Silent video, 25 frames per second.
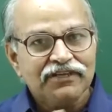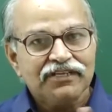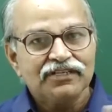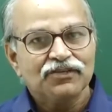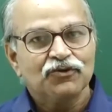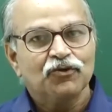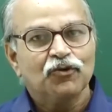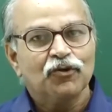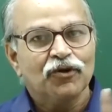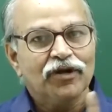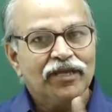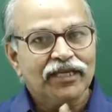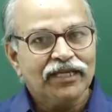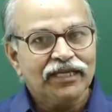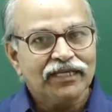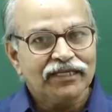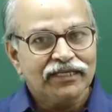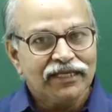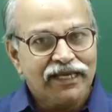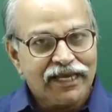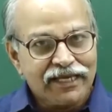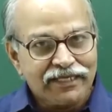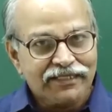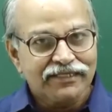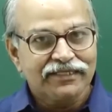is going
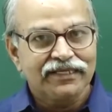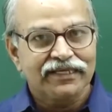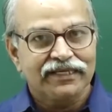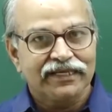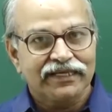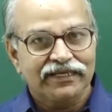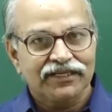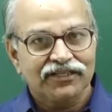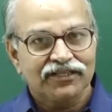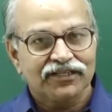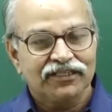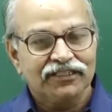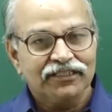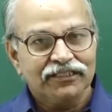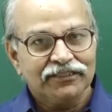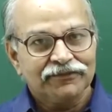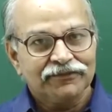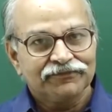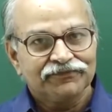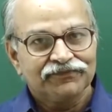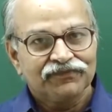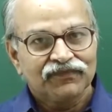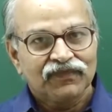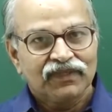in x direction,